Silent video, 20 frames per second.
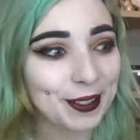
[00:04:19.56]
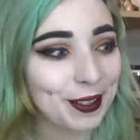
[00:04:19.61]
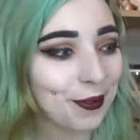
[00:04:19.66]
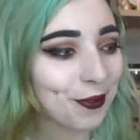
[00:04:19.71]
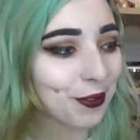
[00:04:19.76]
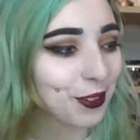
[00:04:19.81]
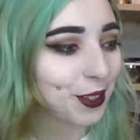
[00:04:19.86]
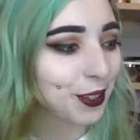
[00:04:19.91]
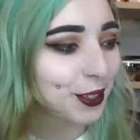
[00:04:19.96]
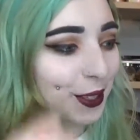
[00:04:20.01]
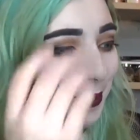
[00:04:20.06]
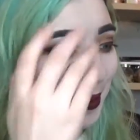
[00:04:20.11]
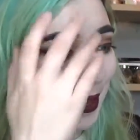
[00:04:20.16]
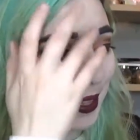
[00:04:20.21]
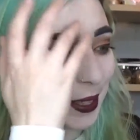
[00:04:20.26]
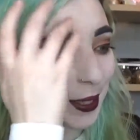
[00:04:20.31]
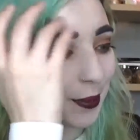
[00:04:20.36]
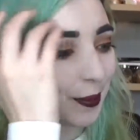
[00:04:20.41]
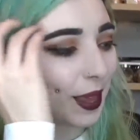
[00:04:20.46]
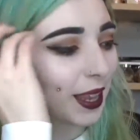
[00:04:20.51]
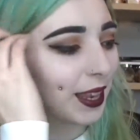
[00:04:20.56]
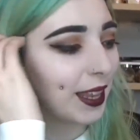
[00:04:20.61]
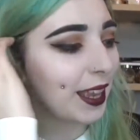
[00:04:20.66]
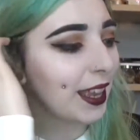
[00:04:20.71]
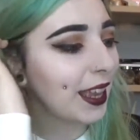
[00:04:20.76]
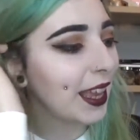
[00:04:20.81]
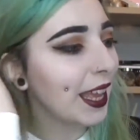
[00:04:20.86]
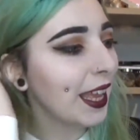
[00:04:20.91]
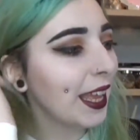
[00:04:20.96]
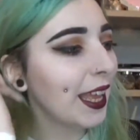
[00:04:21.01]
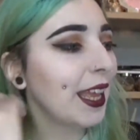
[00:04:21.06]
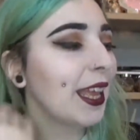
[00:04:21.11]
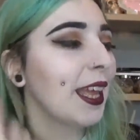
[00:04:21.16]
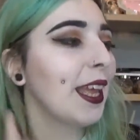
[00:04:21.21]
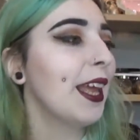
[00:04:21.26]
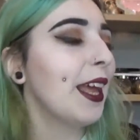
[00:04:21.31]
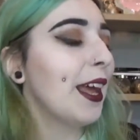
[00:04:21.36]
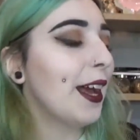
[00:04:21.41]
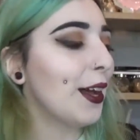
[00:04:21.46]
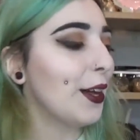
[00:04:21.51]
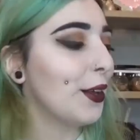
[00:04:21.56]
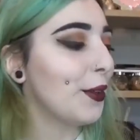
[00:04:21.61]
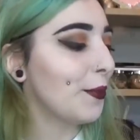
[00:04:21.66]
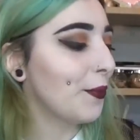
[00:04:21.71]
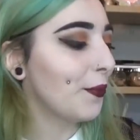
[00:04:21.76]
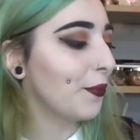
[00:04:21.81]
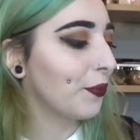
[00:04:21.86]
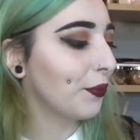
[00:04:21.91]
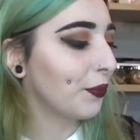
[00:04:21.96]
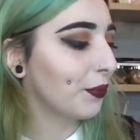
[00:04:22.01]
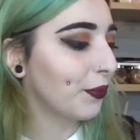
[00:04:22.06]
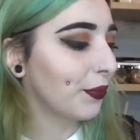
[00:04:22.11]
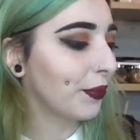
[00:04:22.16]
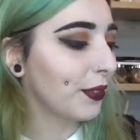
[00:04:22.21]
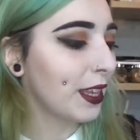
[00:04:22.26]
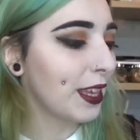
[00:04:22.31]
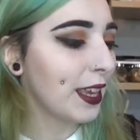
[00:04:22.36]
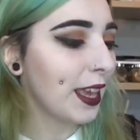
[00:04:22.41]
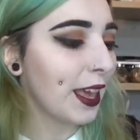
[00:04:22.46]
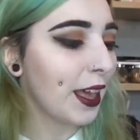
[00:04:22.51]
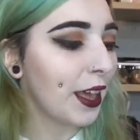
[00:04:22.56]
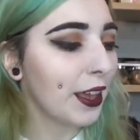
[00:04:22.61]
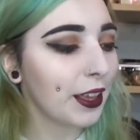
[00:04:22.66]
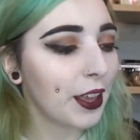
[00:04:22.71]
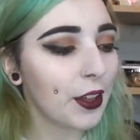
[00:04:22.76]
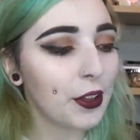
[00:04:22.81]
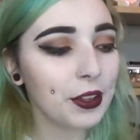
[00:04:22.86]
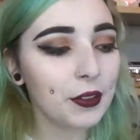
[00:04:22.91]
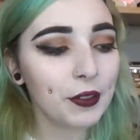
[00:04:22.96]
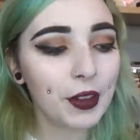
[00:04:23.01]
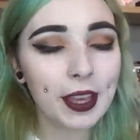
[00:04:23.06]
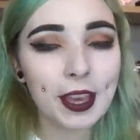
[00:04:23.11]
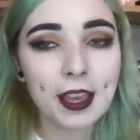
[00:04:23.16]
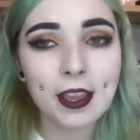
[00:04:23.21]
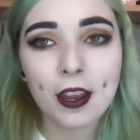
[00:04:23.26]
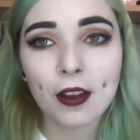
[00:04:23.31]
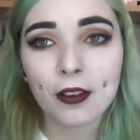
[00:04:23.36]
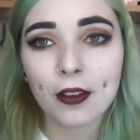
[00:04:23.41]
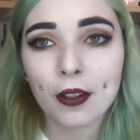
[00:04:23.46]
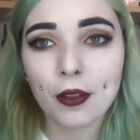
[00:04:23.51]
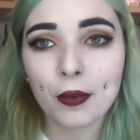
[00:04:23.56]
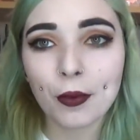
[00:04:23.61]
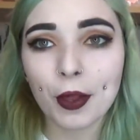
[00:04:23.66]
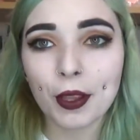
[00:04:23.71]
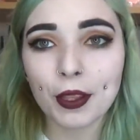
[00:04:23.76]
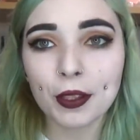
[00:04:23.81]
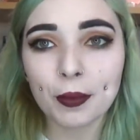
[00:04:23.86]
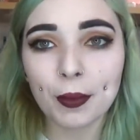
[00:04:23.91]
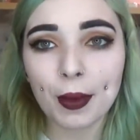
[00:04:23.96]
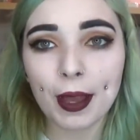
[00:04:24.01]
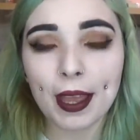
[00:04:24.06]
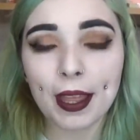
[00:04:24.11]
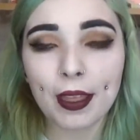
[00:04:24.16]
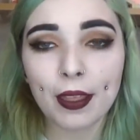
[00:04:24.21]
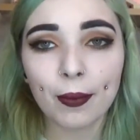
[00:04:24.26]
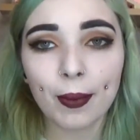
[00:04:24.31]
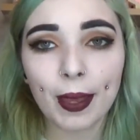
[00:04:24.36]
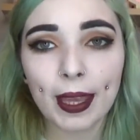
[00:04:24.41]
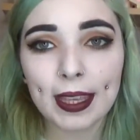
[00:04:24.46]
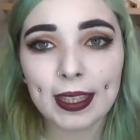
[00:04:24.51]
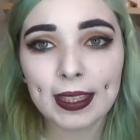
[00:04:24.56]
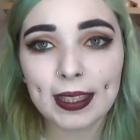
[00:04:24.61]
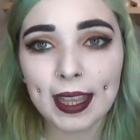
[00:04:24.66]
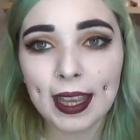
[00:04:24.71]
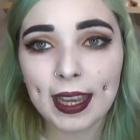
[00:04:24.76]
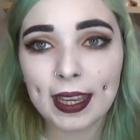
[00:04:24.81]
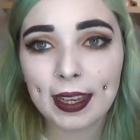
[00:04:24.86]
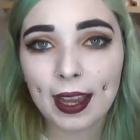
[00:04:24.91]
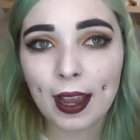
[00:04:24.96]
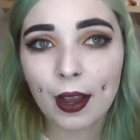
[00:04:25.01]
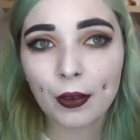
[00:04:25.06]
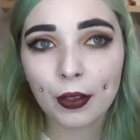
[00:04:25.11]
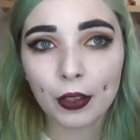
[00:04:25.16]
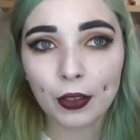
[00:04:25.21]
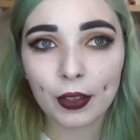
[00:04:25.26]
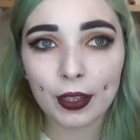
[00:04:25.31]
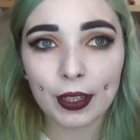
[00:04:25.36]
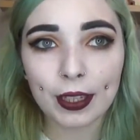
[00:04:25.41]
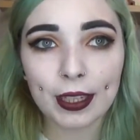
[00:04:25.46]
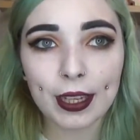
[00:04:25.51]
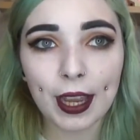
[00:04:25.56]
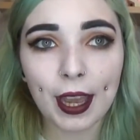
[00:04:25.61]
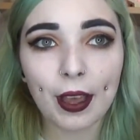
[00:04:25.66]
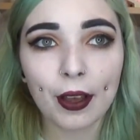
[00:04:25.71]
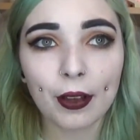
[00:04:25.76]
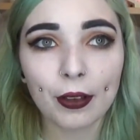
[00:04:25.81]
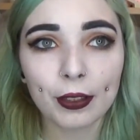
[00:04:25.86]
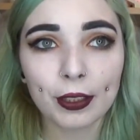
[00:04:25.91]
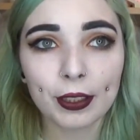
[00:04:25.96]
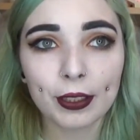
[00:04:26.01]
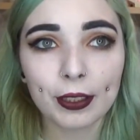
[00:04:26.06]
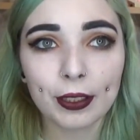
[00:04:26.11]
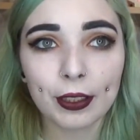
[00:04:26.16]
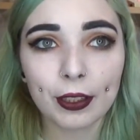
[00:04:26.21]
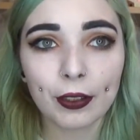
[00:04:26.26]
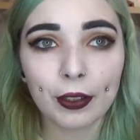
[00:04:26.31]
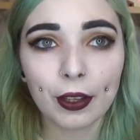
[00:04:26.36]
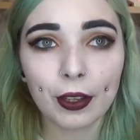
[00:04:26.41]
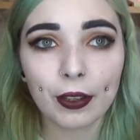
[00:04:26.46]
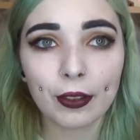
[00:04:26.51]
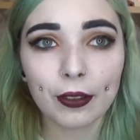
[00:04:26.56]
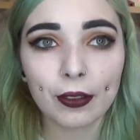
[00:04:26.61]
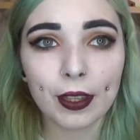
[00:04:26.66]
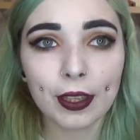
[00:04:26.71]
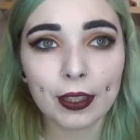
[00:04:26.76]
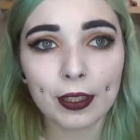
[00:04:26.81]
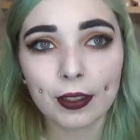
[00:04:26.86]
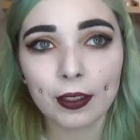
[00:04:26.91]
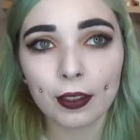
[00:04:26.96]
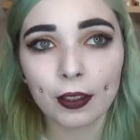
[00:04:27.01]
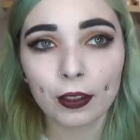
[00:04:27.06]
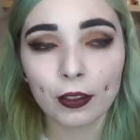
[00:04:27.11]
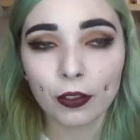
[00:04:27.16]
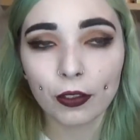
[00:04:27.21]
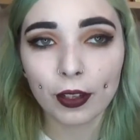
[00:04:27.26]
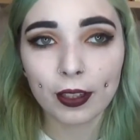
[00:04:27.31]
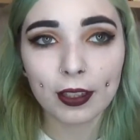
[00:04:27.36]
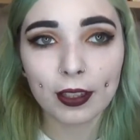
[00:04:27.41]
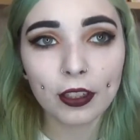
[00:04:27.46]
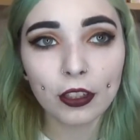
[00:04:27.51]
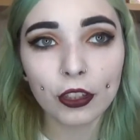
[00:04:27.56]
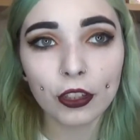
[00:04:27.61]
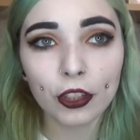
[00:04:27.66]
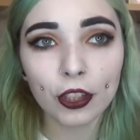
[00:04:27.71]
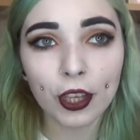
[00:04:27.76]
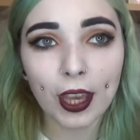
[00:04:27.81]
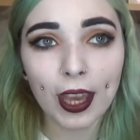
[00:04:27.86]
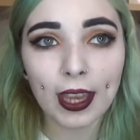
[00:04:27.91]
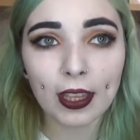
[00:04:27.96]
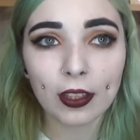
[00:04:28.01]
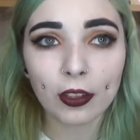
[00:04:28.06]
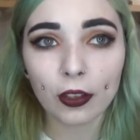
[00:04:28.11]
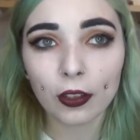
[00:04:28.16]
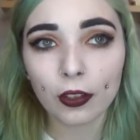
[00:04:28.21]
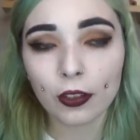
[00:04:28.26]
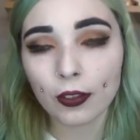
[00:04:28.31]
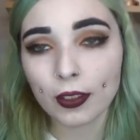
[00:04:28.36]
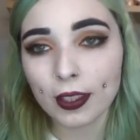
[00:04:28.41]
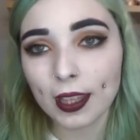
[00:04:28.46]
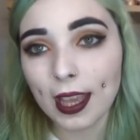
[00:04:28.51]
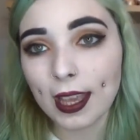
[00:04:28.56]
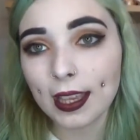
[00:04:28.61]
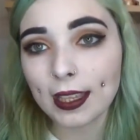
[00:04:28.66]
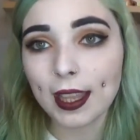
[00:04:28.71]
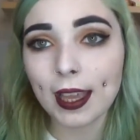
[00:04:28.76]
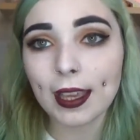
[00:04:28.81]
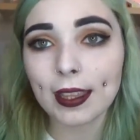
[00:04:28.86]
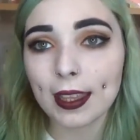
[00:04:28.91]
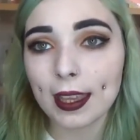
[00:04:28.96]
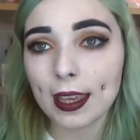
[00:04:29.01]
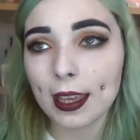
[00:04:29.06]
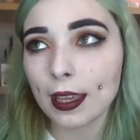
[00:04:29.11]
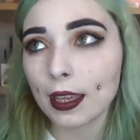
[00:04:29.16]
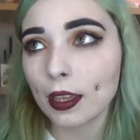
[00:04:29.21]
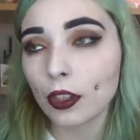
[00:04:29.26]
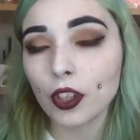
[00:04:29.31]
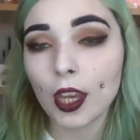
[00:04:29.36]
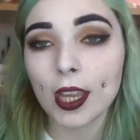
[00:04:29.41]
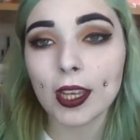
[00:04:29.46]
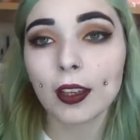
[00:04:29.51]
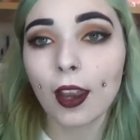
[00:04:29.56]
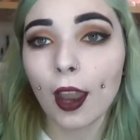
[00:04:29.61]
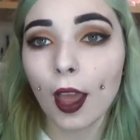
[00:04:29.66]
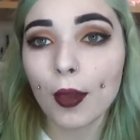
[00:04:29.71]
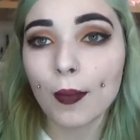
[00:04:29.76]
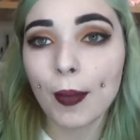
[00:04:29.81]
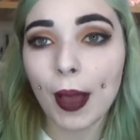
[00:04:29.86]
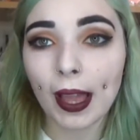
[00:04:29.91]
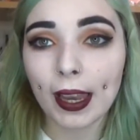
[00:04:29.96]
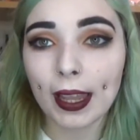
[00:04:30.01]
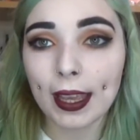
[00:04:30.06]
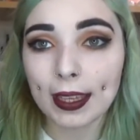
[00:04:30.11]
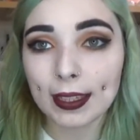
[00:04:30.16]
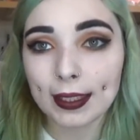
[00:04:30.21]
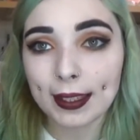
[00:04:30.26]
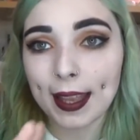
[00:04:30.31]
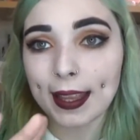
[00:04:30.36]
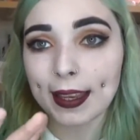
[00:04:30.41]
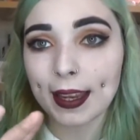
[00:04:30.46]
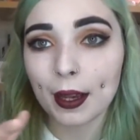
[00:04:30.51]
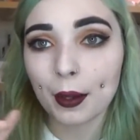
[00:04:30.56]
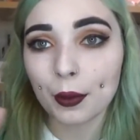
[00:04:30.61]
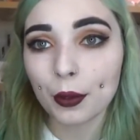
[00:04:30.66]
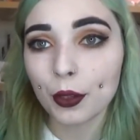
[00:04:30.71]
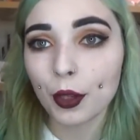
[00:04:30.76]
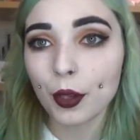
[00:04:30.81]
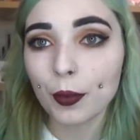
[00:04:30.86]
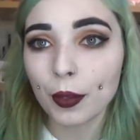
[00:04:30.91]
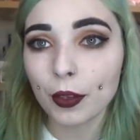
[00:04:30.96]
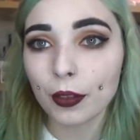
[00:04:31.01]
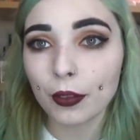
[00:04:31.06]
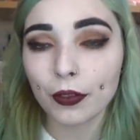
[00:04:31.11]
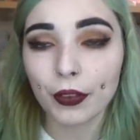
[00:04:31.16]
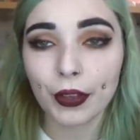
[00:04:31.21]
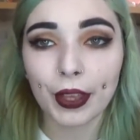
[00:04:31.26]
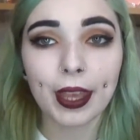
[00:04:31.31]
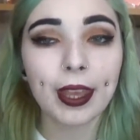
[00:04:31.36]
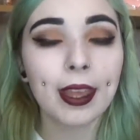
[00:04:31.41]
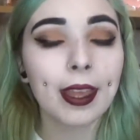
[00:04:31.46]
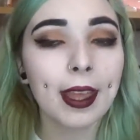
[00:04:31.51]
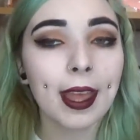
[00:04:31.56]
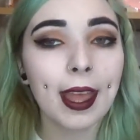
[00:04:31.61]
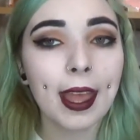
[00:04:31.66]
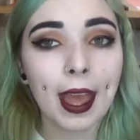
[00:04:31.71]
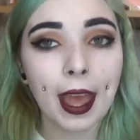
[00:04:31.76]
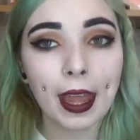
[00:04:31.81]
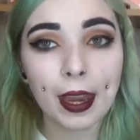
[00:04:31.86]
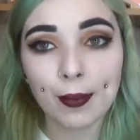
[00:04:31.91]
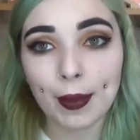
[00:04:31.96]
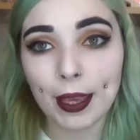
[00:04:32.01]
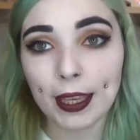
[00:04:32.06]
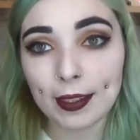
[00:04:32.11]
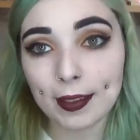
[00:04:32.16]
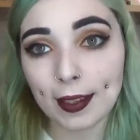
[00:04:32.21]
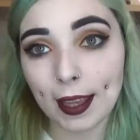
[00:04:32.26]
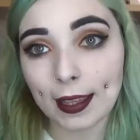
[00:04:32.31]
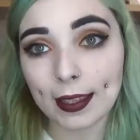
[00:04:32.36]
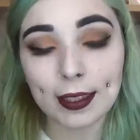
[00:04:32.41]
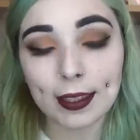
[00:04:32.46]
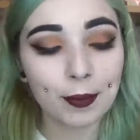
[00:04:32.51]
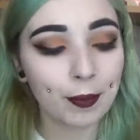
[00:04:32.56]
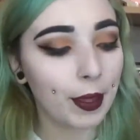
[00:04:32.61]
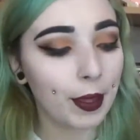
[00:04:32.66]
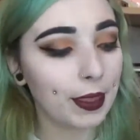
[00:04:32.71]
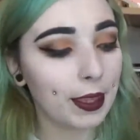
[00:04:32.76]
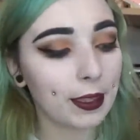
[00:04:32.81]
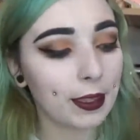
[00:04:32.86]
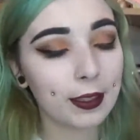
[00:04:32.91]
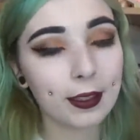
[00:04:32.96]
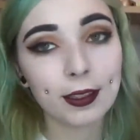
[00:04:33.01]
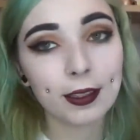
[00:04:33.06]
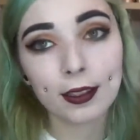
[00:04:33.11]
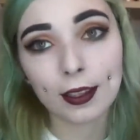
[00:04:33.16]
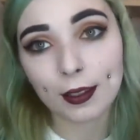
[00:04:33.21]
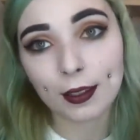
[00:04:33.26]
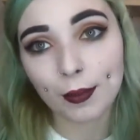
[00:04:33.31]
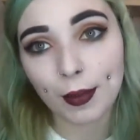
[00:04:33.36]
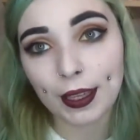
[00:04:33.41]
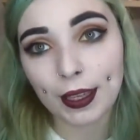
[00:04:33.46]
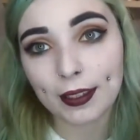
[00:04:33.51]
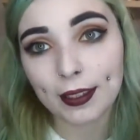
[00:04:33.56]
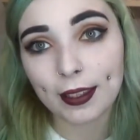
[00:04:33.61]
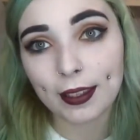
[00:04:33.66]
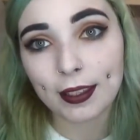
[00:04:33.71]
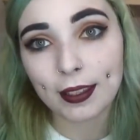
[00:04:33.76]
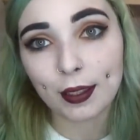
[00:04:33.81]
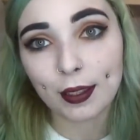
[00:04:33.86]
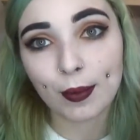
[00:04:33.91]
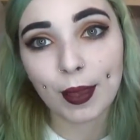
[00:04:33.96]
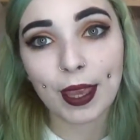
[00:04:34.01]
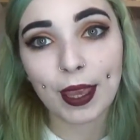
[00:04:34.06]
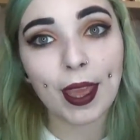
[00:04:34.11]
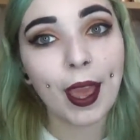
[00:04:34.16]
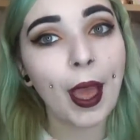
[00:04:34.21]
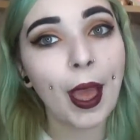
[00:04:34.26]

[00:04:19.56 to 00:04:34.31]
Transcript: confused by this palette um, yeah, I kind of like in her other ones where the way it's laid out, you can tell, you know, this is a good transition shade, you can use this, like the shade and light palette is laid out so beautifully and it makes sense, but this doesn't make sense to me.